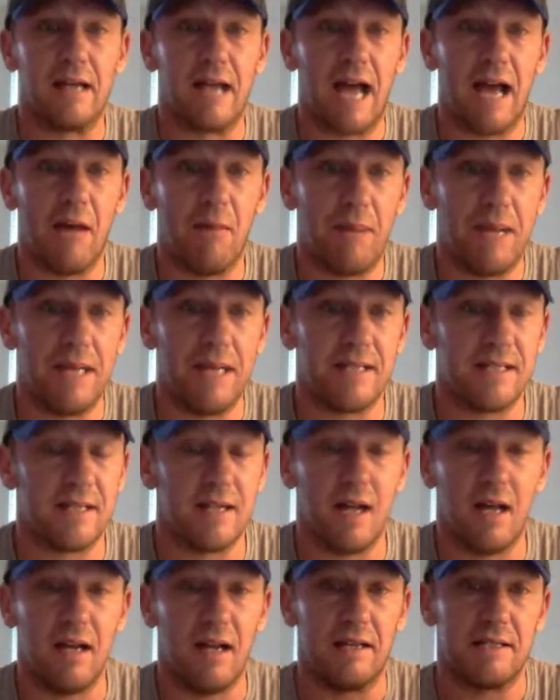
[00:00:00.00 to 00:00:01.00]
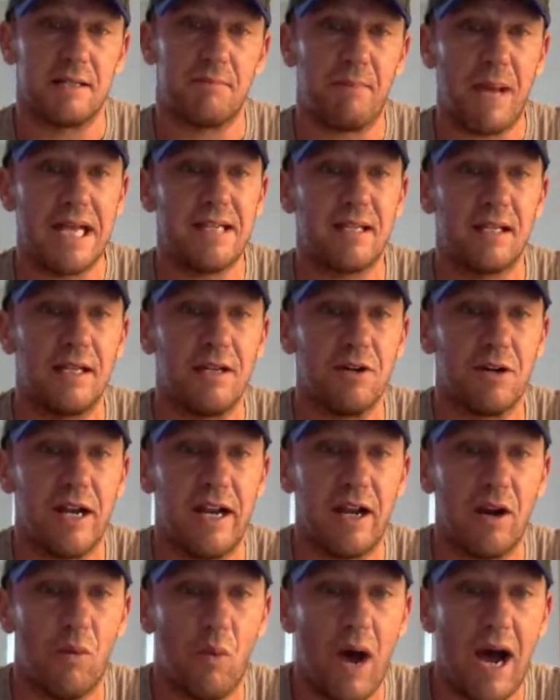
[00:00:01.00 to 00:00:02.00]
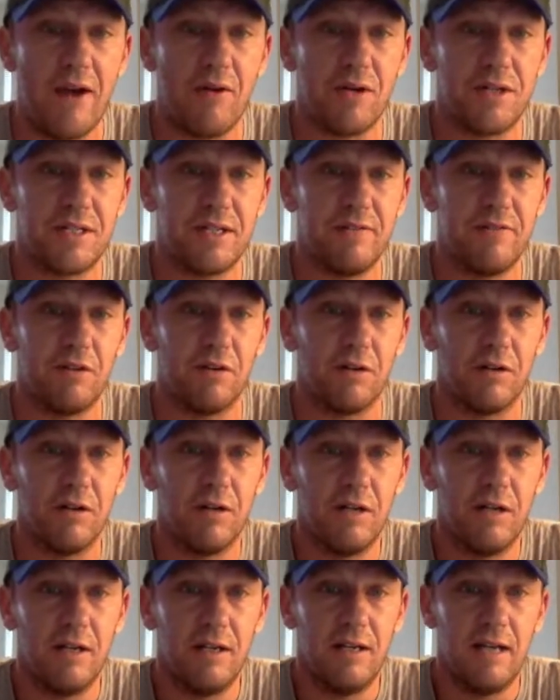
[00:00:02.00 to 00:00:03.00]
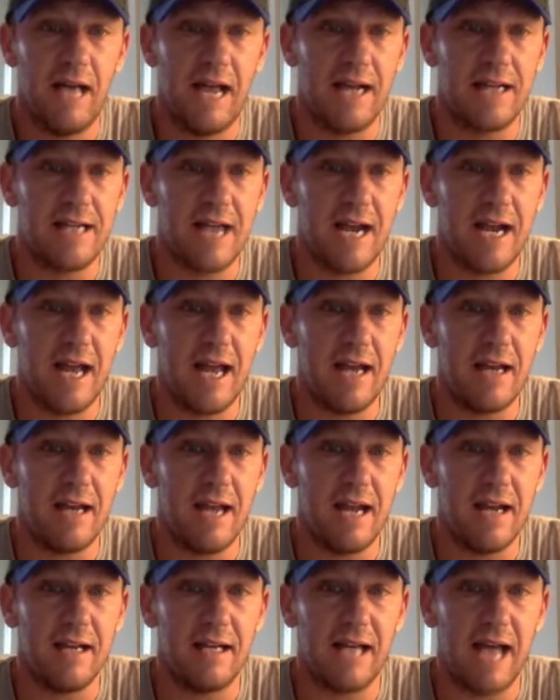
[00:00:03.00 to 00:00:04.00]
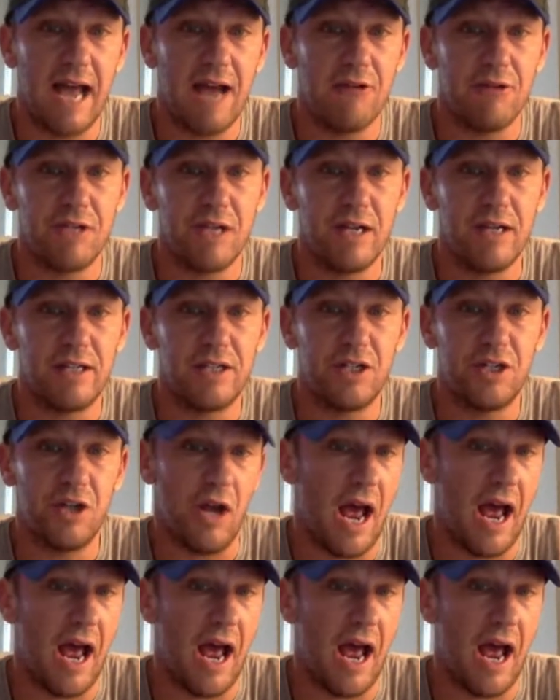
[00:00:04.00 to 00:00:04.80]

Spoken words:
And Kyle Pitts is basically you're getting a wide receiver at a tight end, and the guy who's going to.